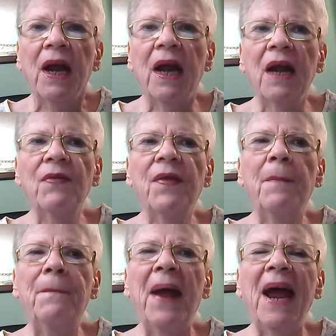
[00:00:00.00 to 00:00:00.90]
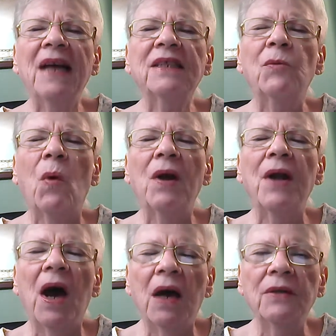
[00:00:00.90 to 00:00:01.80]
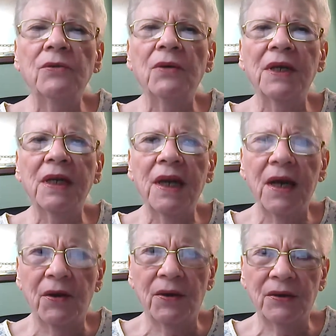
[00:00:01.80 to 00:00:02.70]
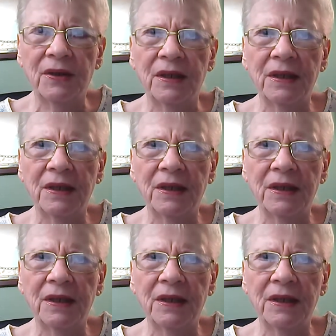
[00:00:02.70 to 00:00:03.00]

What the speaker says: in the past 100 years.